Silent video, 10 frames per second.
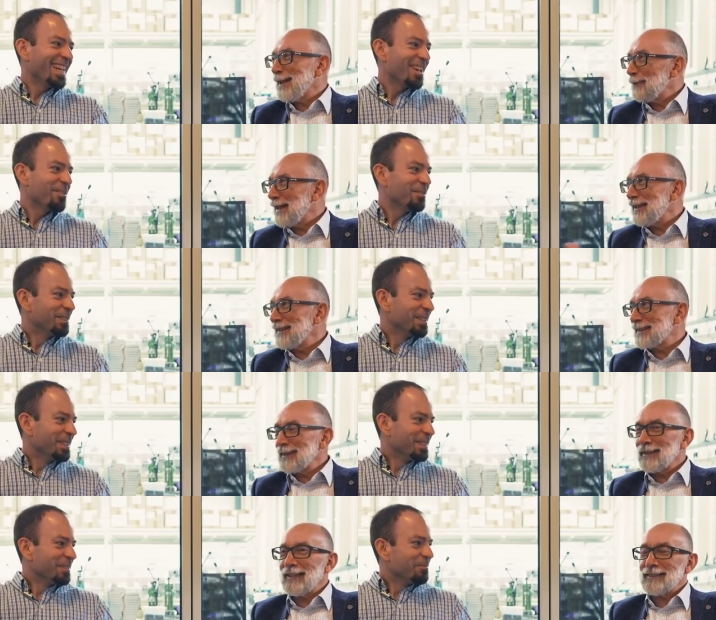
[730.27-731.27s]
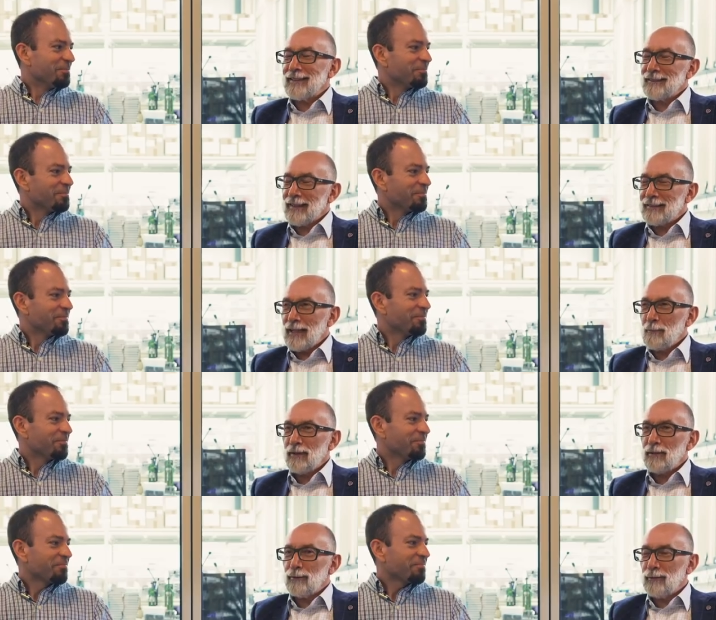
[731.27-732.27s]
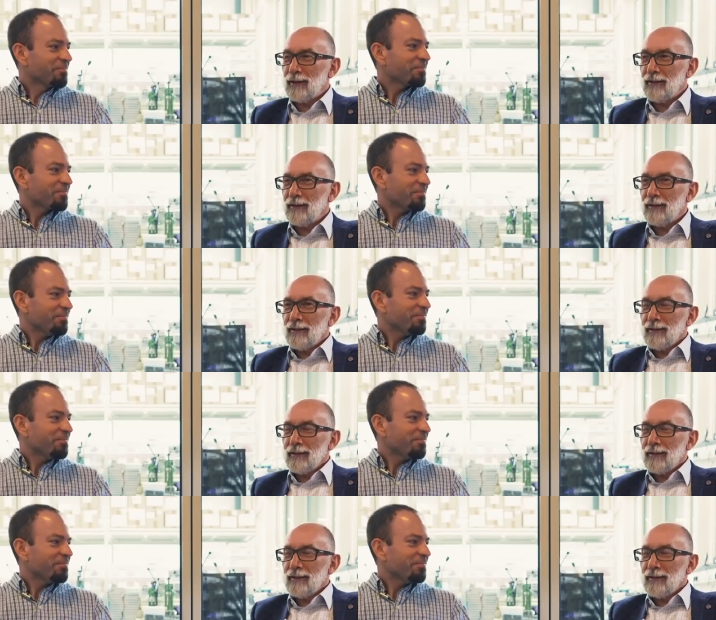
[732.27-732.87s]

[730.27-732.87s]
Speaker 1: yeah. but that's, that's, that's happened already.